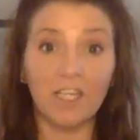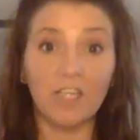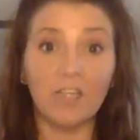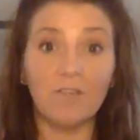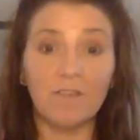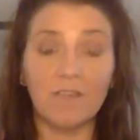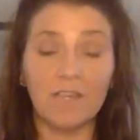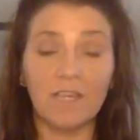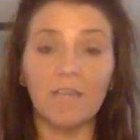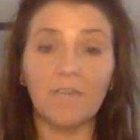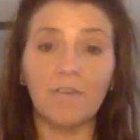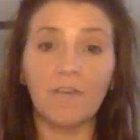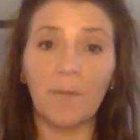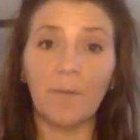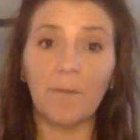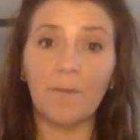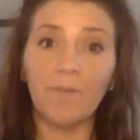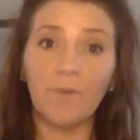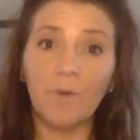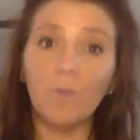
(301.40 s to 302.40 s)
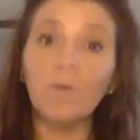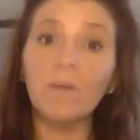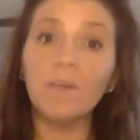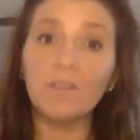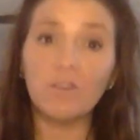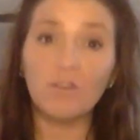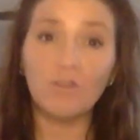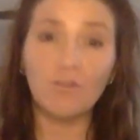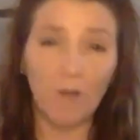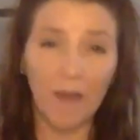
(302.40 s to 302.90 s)
choose to live going
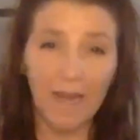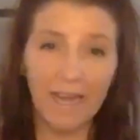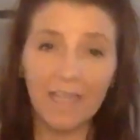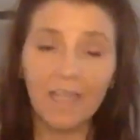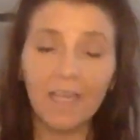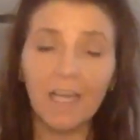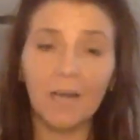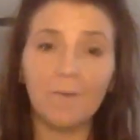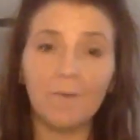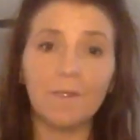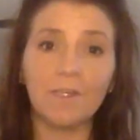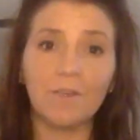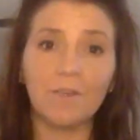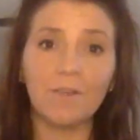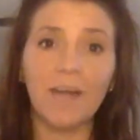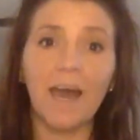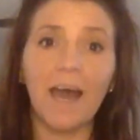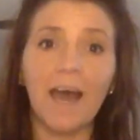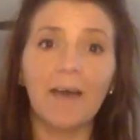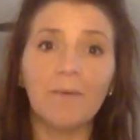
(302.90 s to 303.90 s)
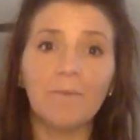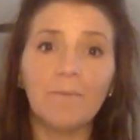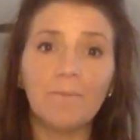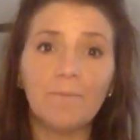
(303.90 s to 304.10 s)
forwards. Great, go and do that.